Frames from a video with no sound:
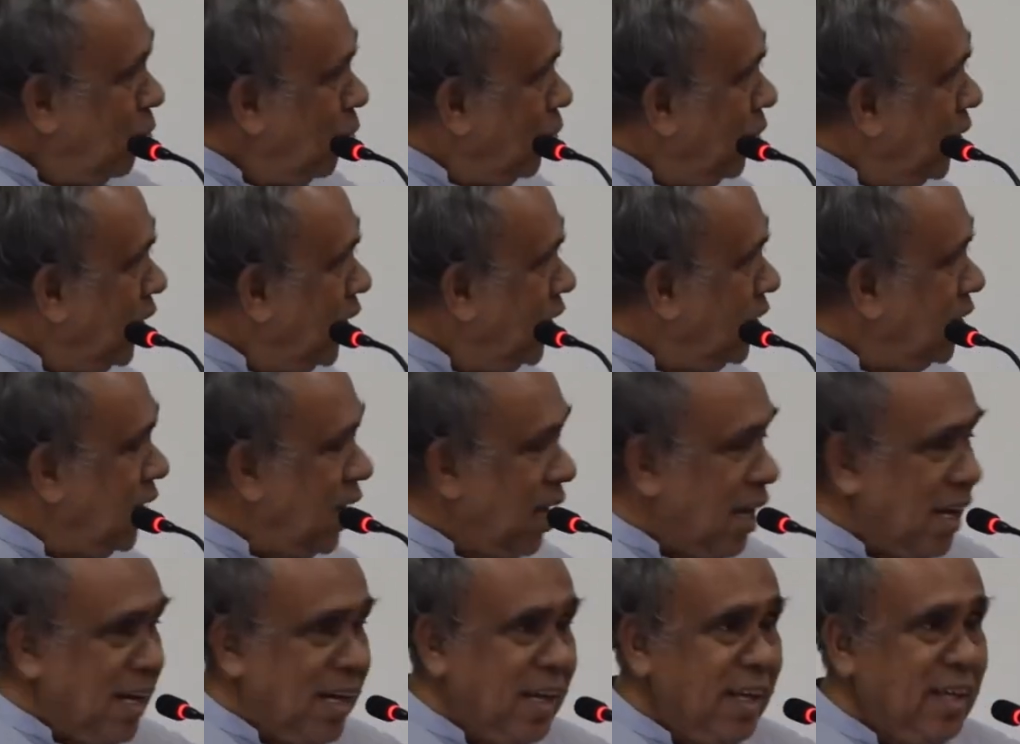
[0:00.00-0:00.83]
Only
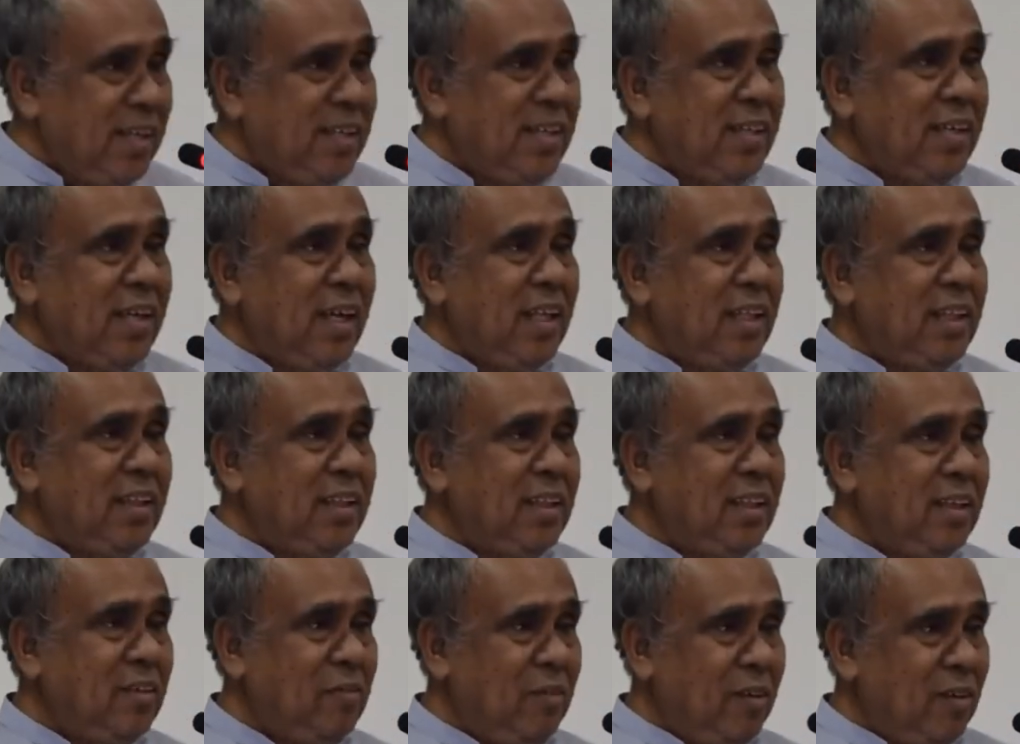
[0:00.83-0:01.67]
the energy and
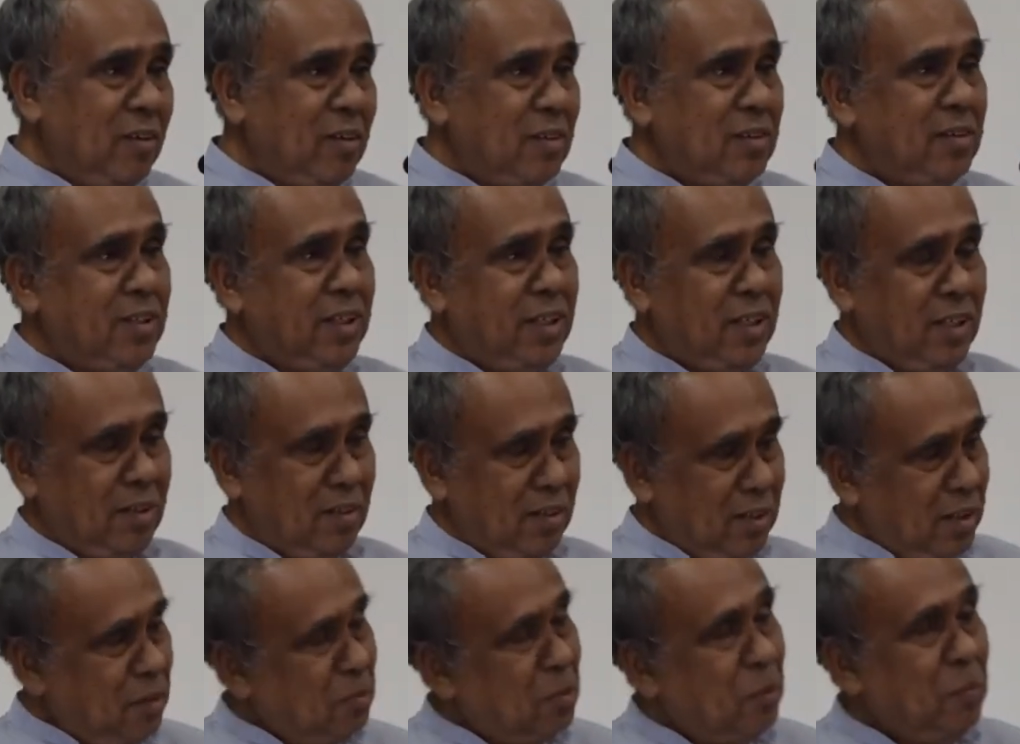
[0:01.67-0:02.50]
the velocity
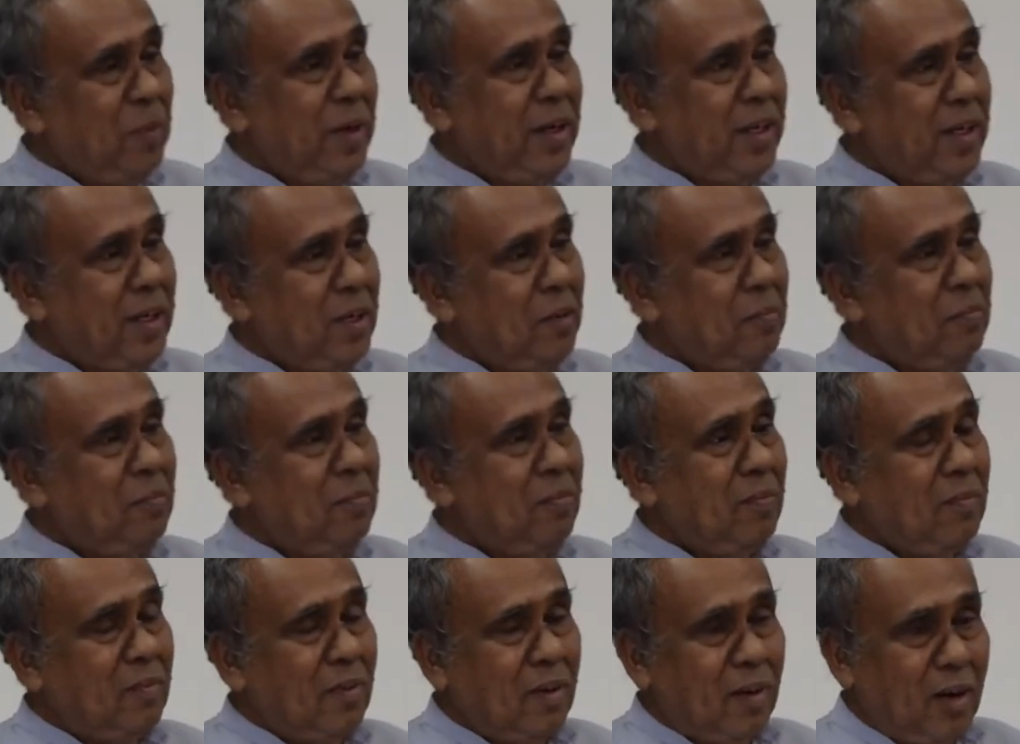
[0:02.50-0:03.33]
or the
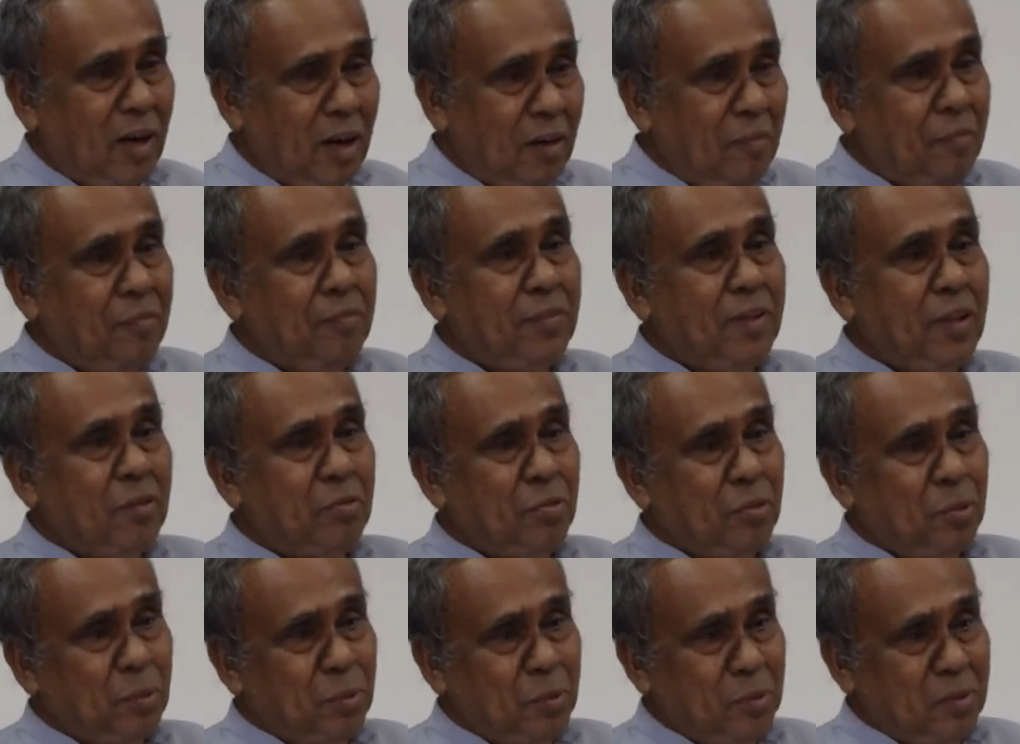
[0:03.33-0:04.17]
momentum of the
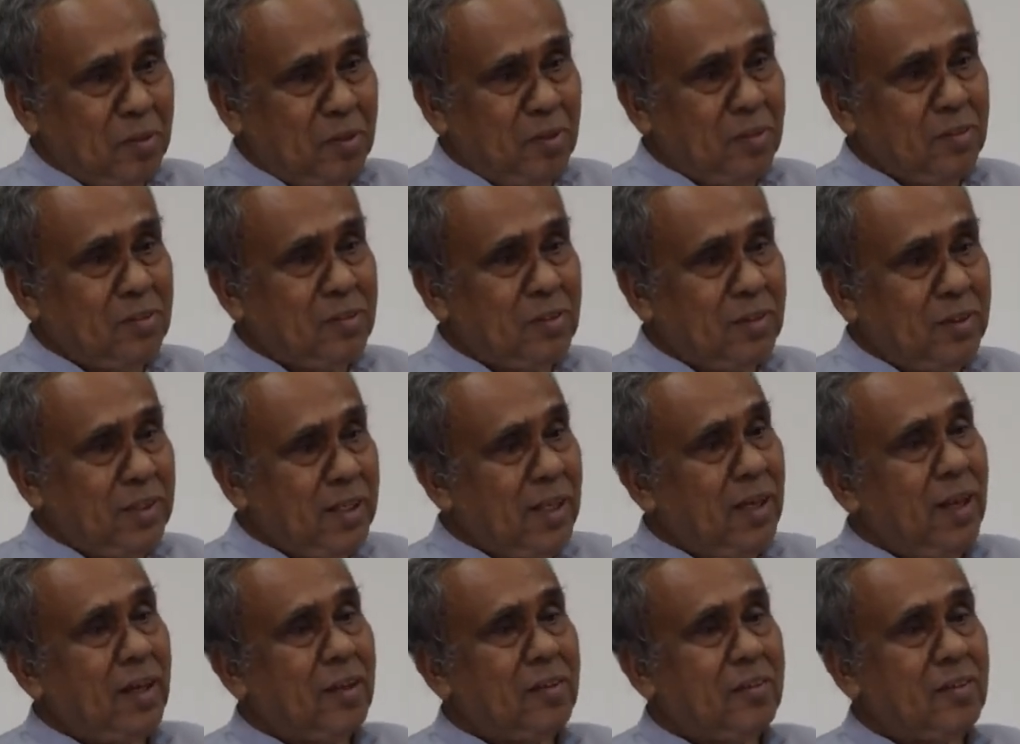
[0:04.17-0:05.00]
photons or
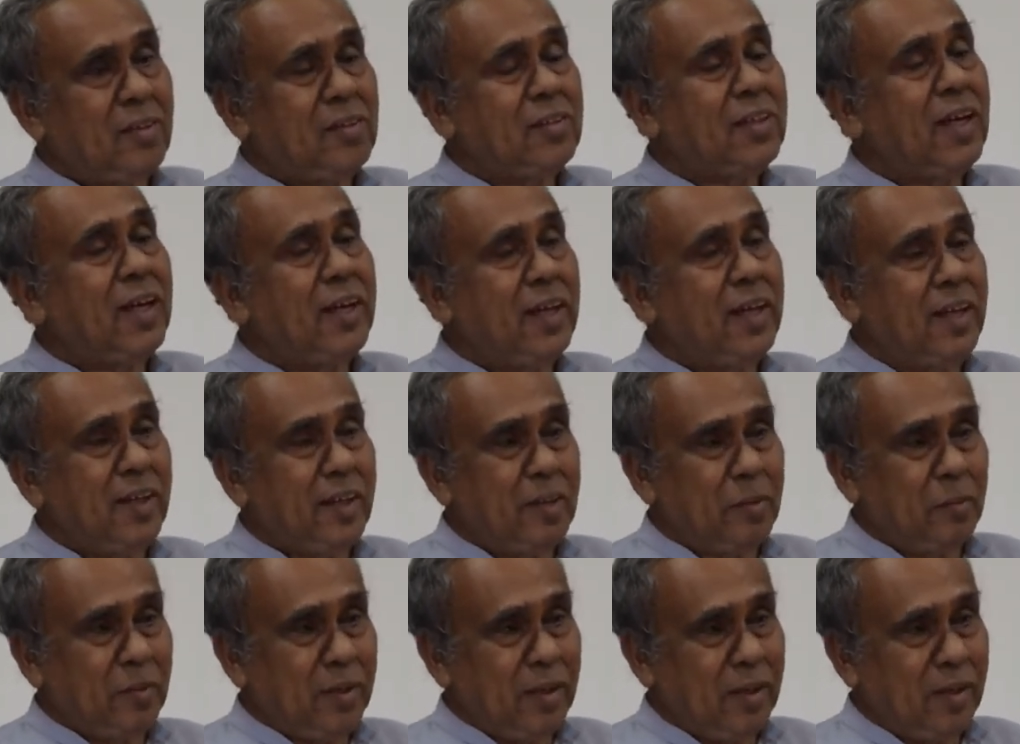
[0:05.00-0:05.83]
the electrons are
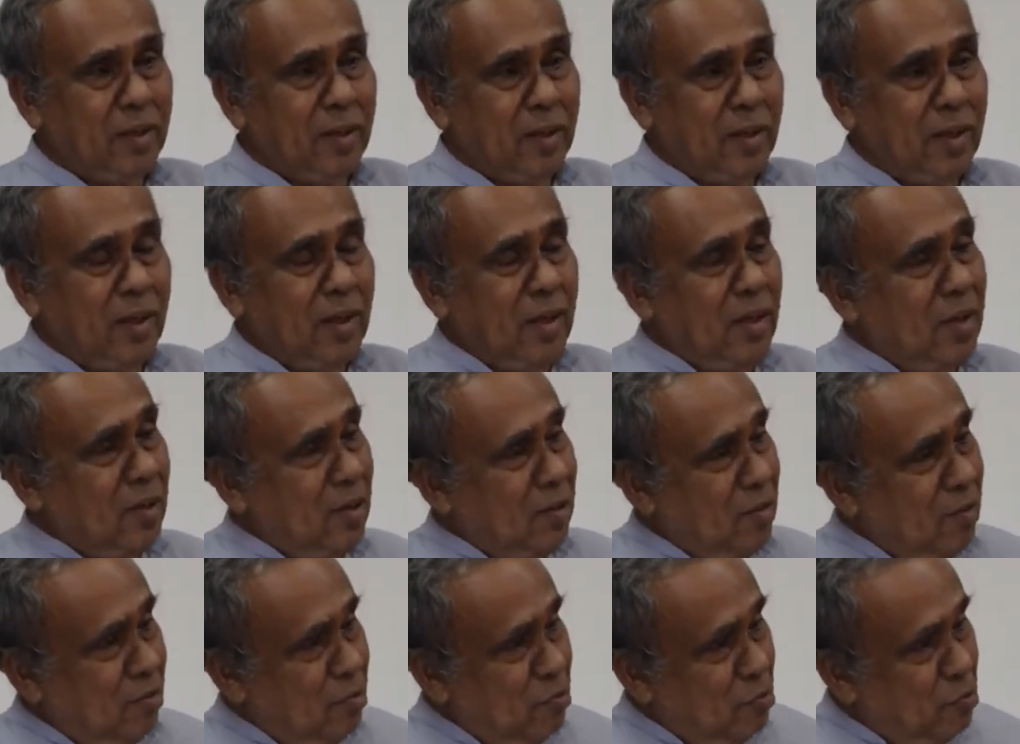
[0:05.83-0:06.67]
determined.
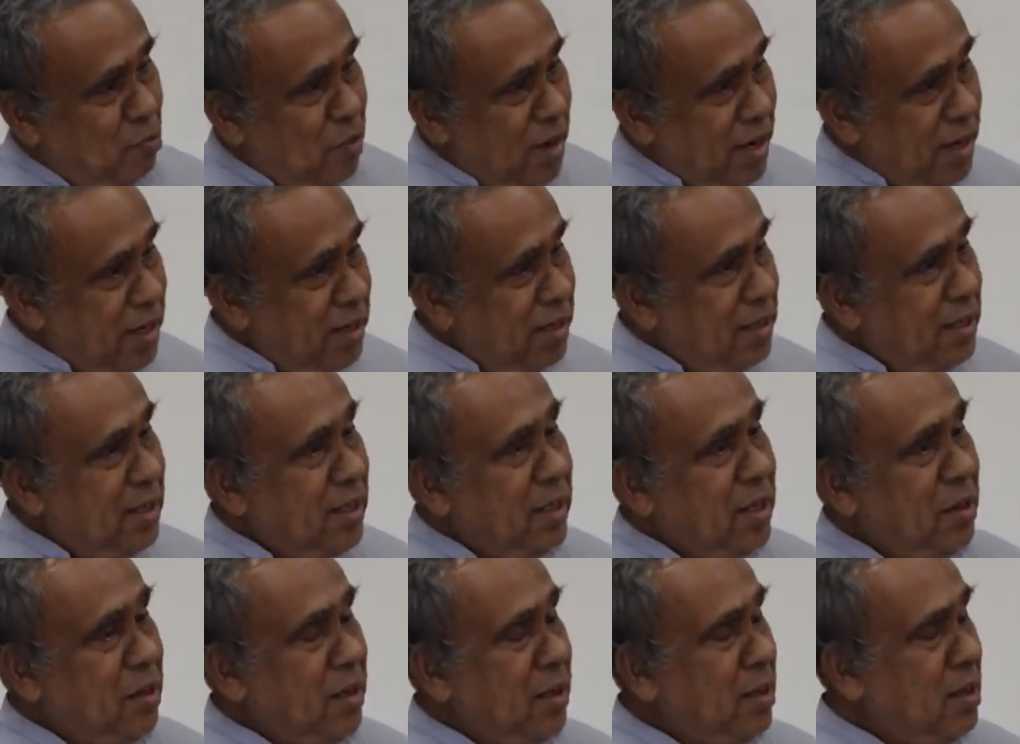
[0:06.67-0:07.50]
When the
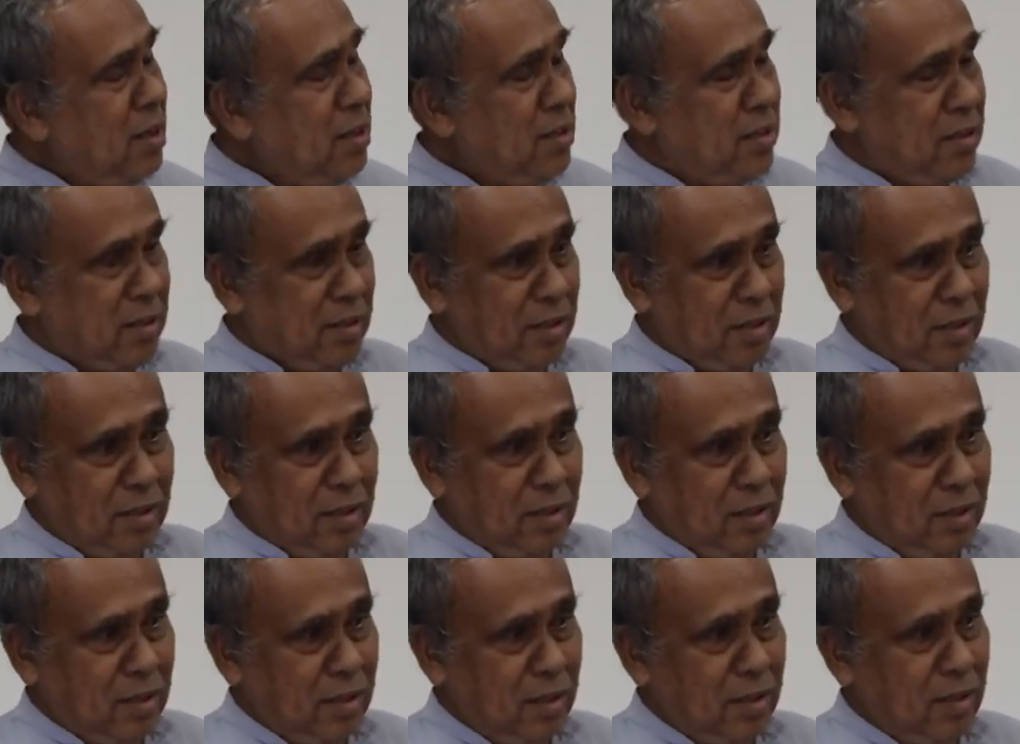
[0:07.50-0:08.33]
energy
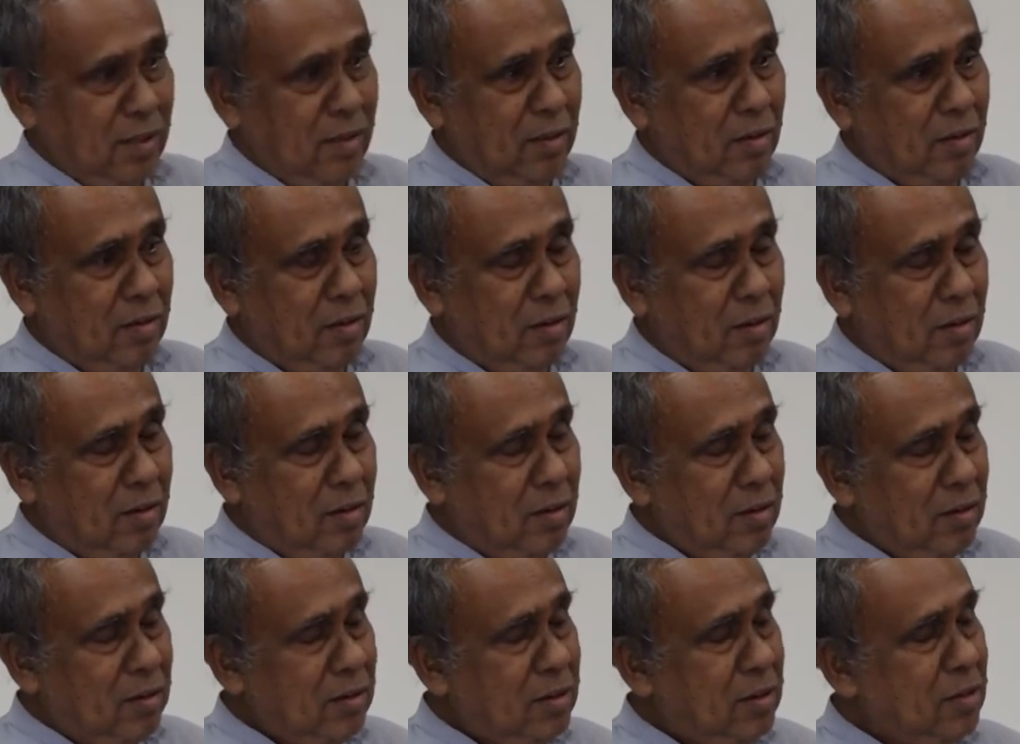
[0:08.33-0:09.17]

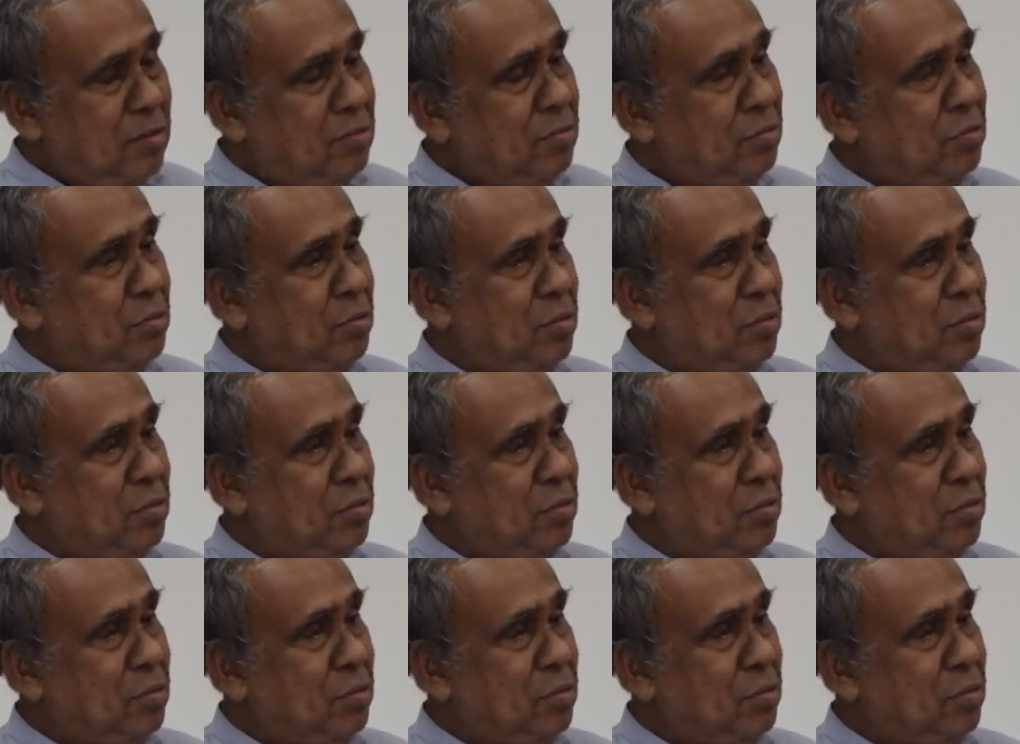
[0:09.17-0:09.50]
or the